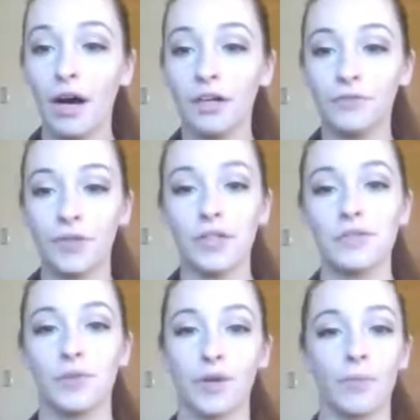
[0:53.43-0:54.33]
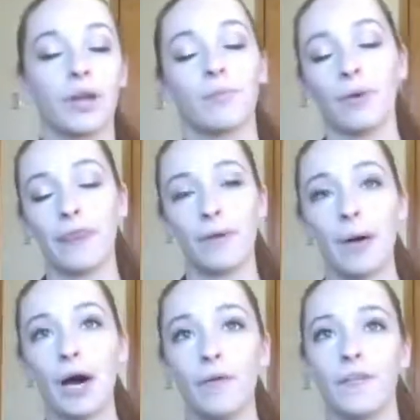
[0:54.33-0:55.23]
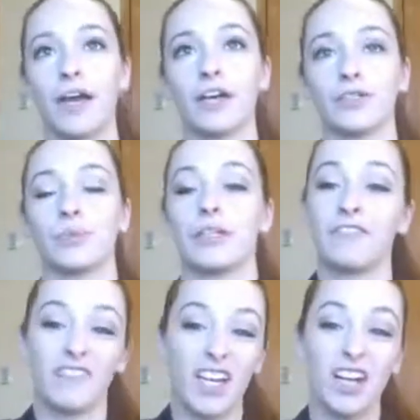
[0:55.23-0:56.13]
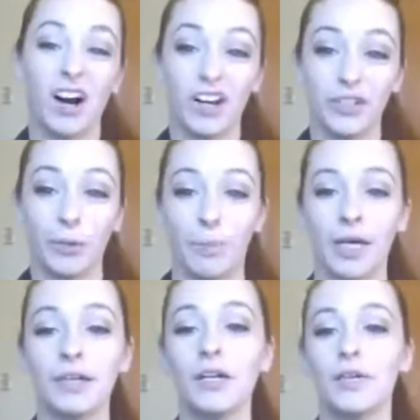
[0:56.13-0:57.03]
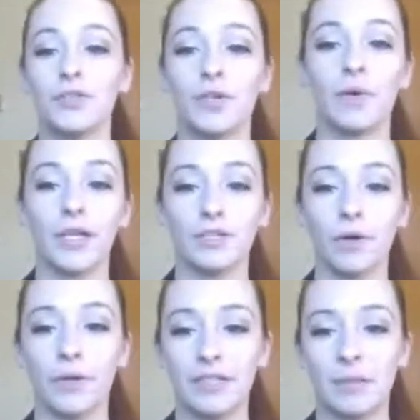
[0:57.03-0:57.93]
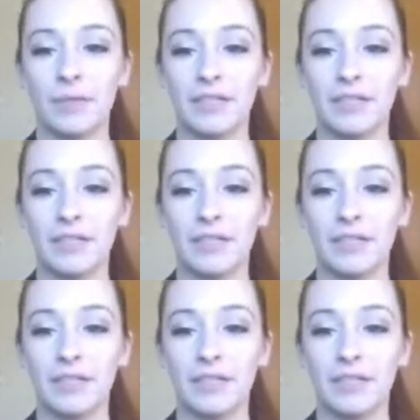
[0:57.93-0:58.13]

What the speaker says: for this so that when I print them out, they actually fit on your bin. So it's going to be